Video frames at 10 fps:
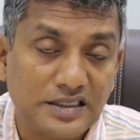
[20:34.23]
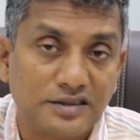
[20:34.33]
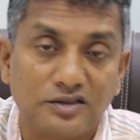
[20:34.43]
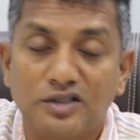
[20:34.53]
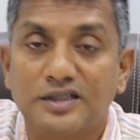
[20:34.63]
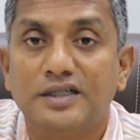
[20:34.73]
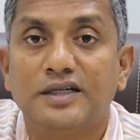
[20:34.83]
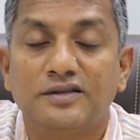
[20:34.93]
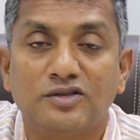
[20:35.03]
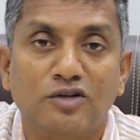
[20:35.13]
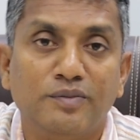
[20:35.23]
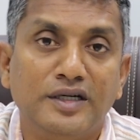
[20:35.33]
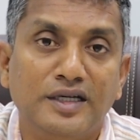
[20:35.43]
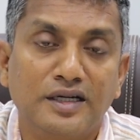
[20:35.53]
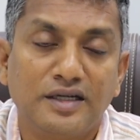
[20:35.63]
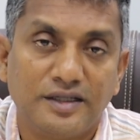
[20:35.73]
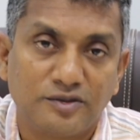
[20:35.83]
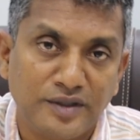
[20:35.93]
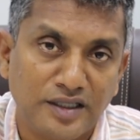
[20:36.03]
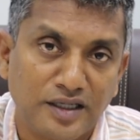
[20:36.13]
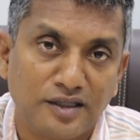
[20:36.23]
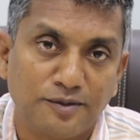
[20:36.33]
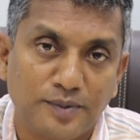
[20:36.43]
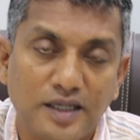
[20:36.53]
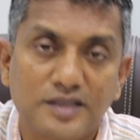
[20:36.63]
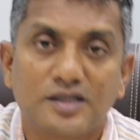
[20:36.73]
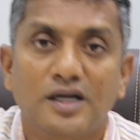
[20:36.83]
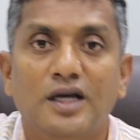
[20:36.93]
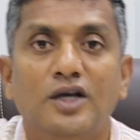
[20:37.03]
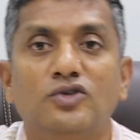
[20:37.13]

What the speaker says: It's not that it's not been done, it's been done in the past.